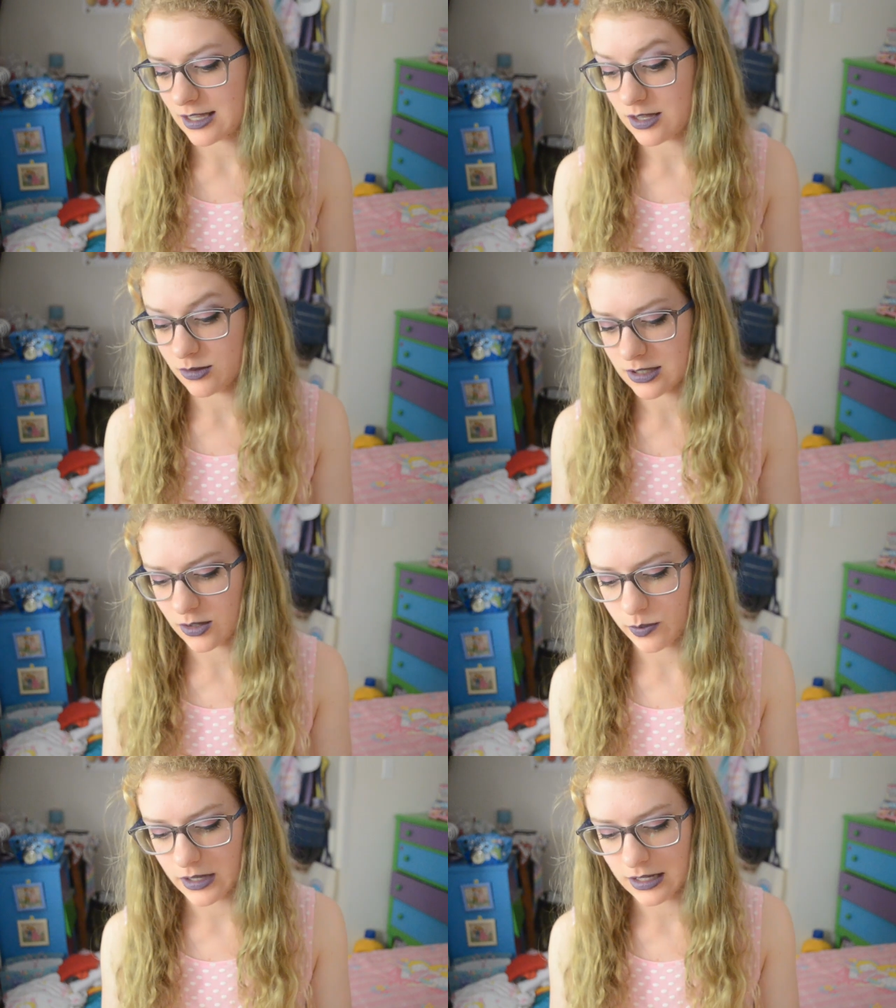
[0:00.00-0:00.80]
he was
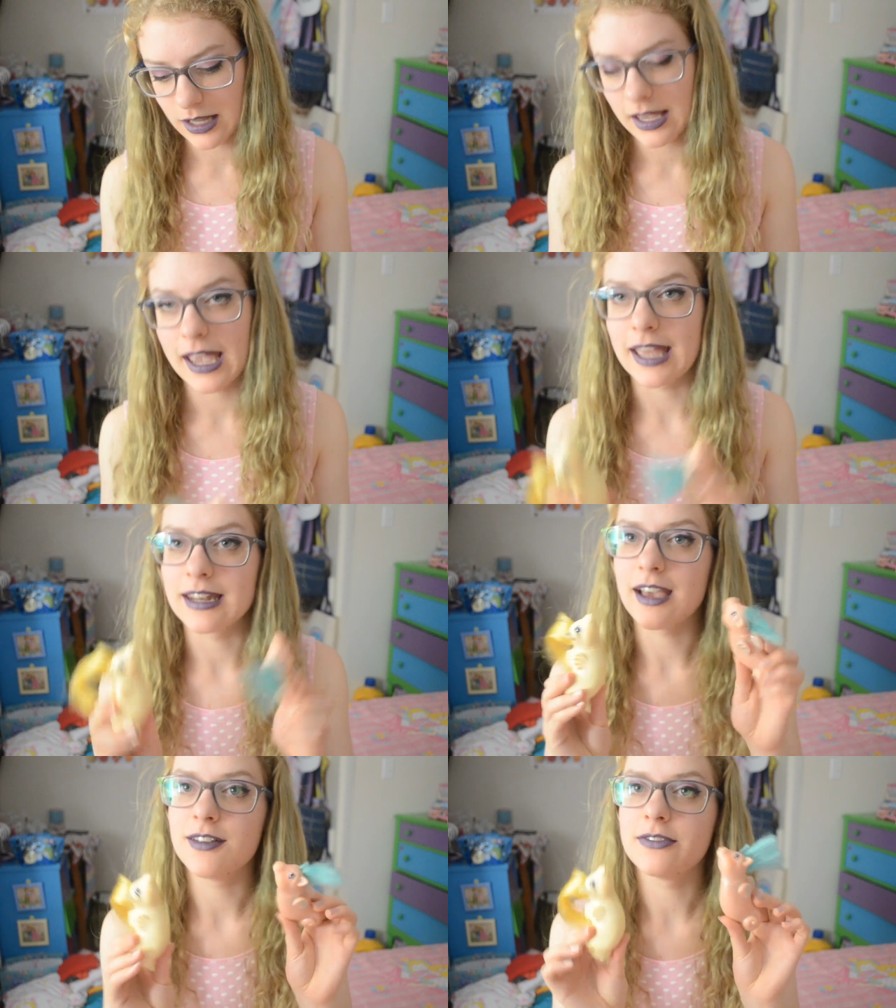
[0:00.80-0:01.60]
open, and
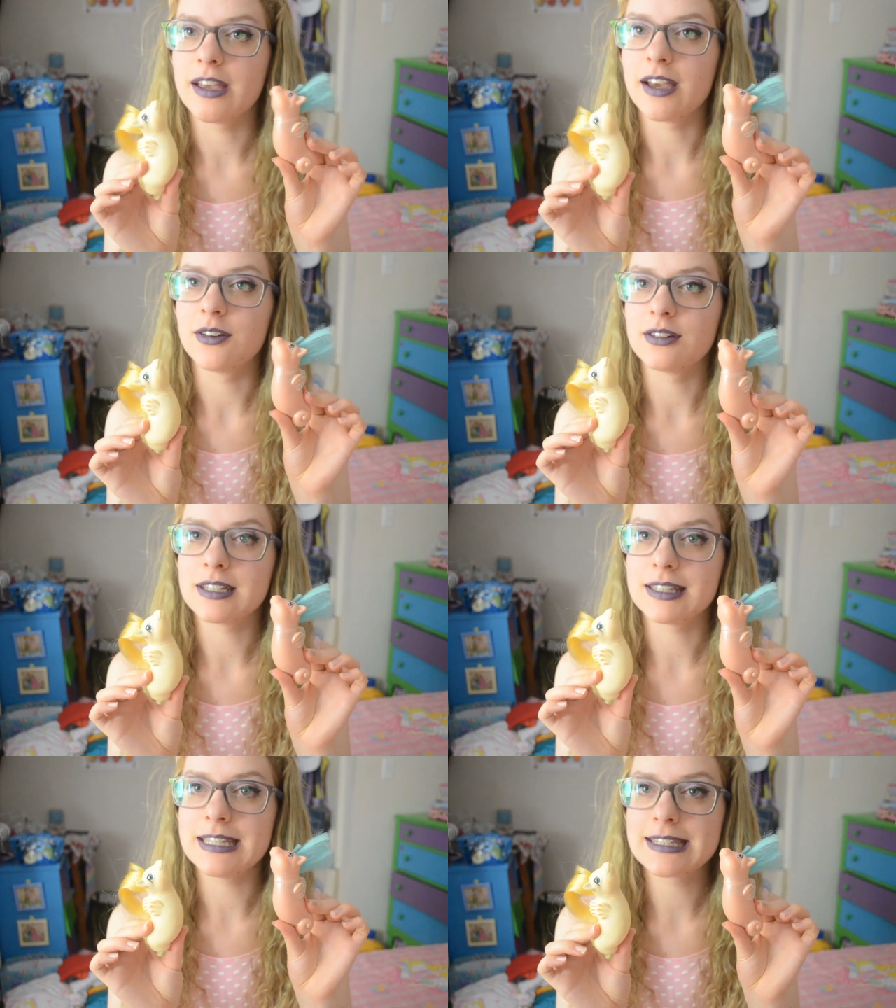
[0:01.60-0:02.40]
I found
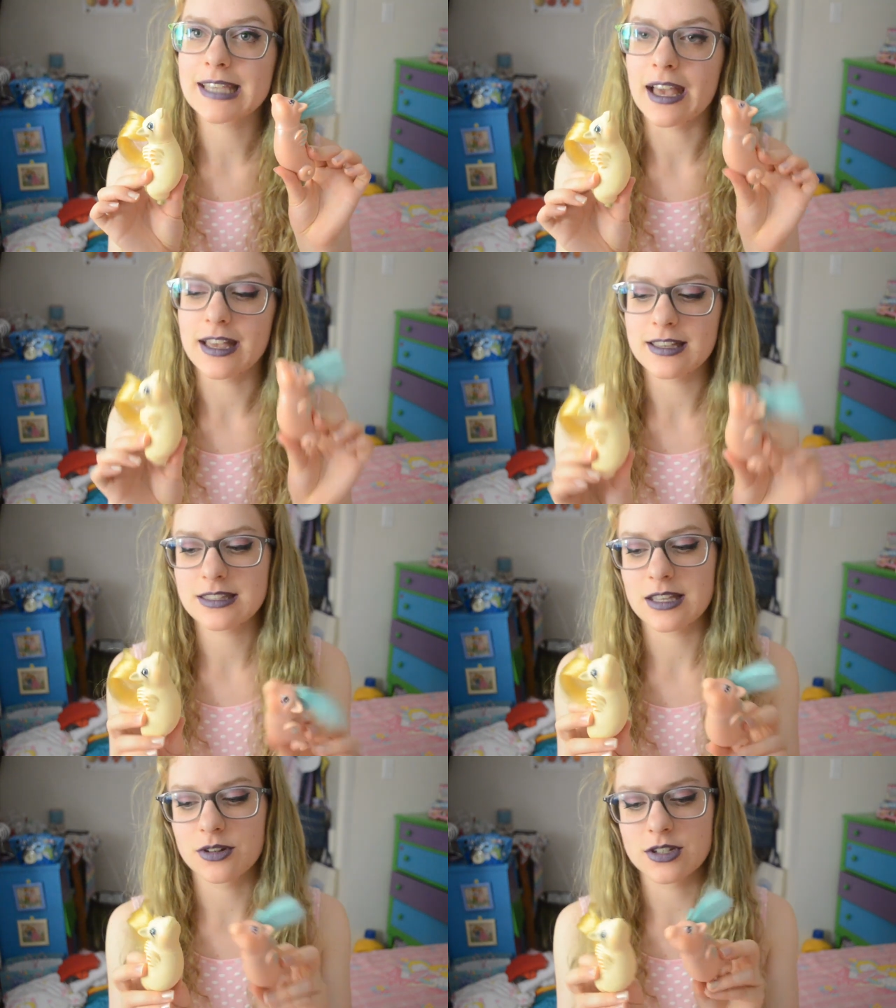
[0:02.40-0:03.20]
these guys. They were